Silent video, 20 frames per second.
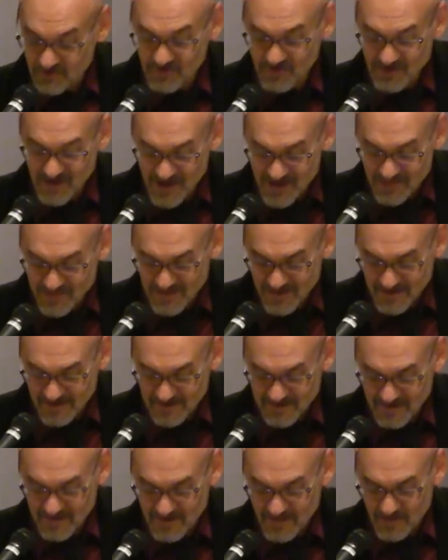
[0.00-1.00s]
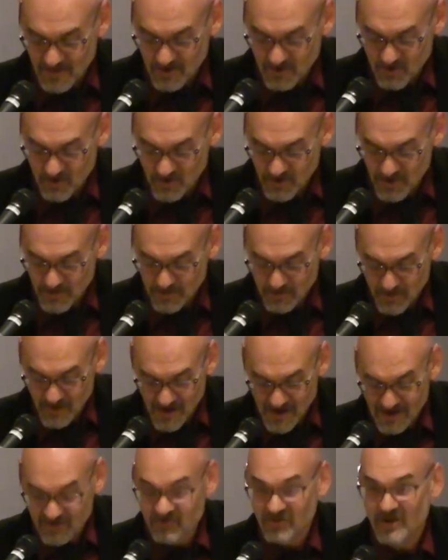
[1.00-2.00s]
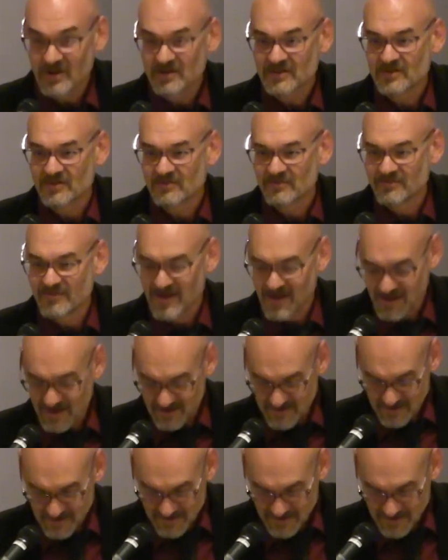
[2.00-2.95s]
nothing in the current project to find.